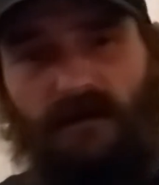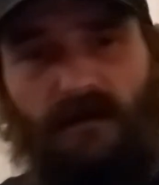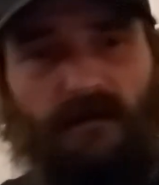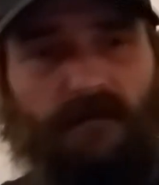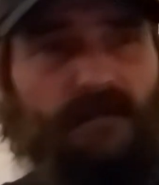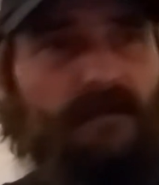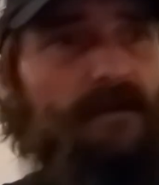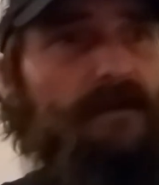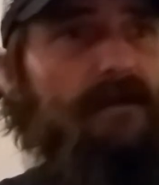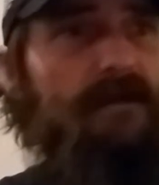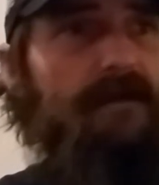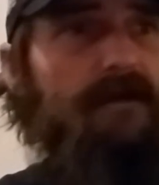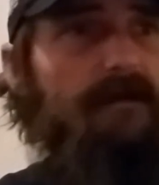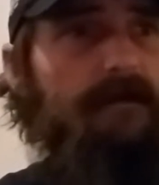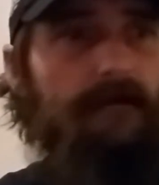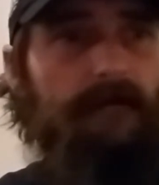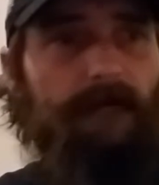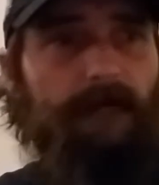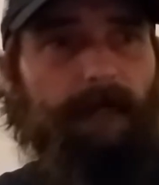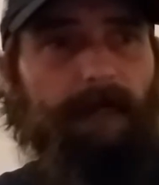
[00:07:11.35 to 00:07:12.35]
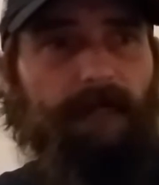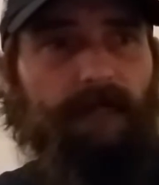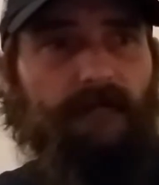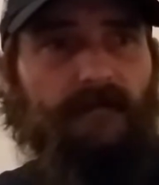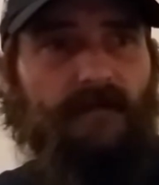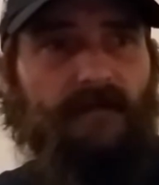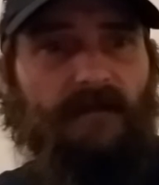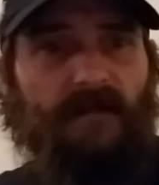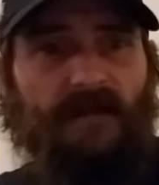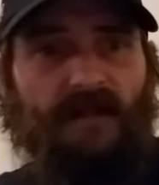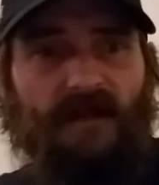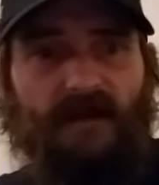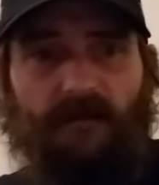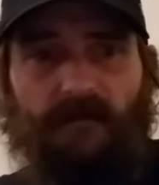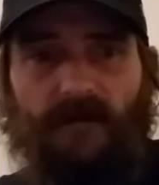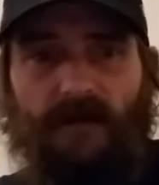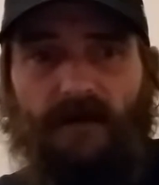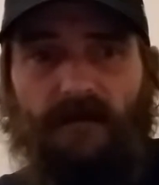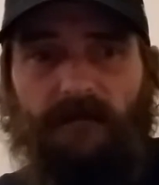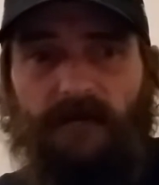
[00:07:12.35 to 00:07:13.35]
I'm sorry
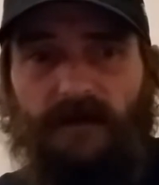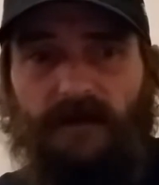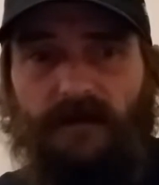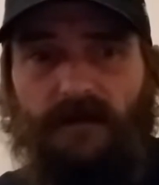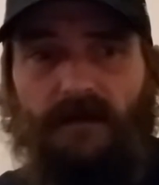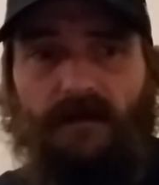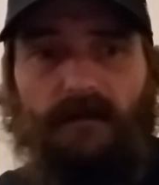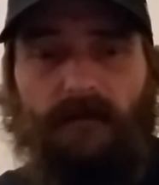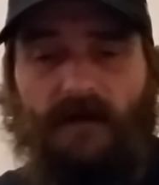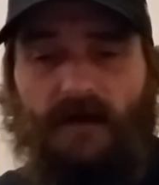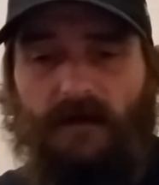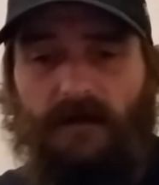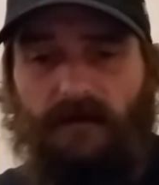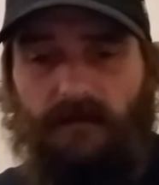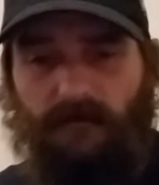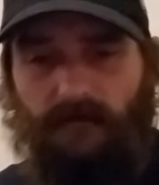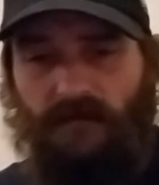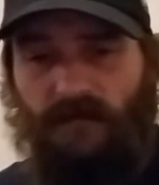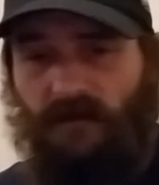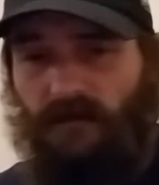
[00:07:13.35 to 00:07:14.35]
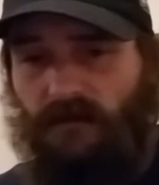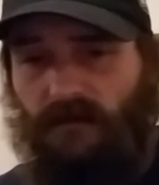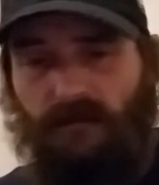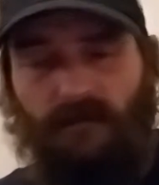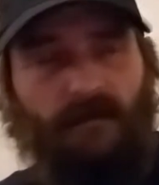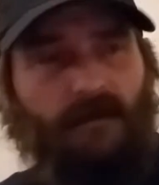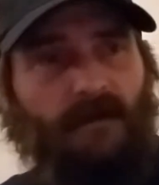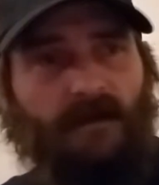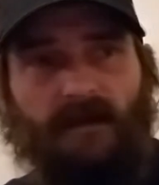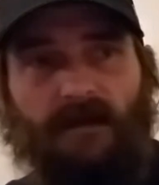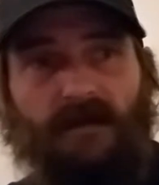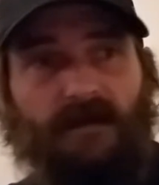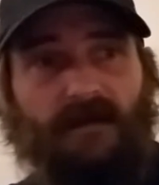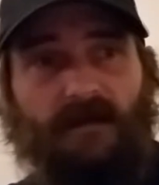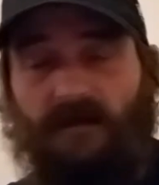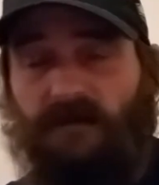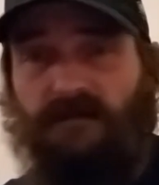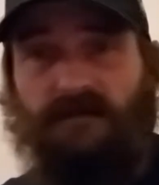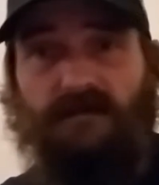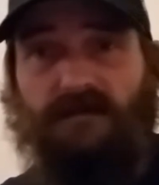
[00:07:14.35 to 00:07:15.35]
if I offend anybody, but
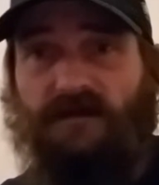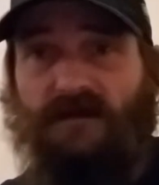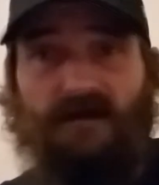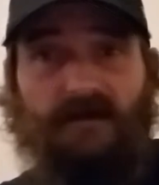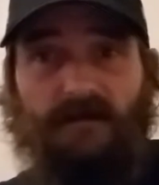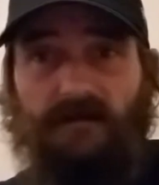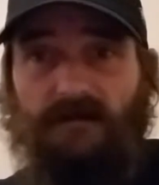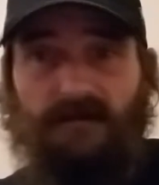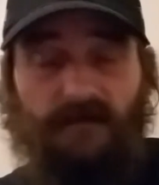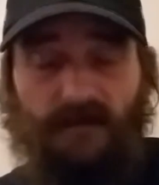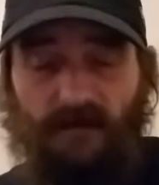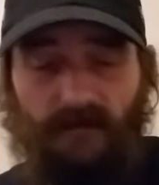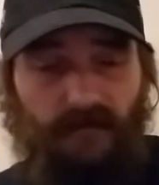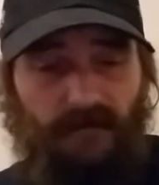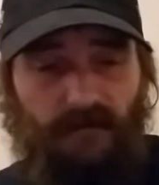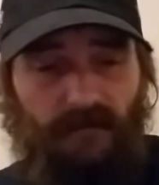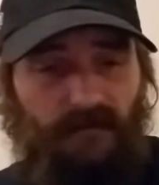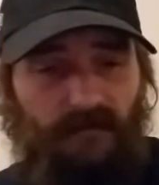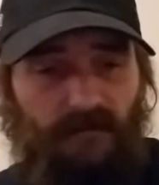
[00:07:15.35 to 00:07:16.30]
that's just not a good sauce.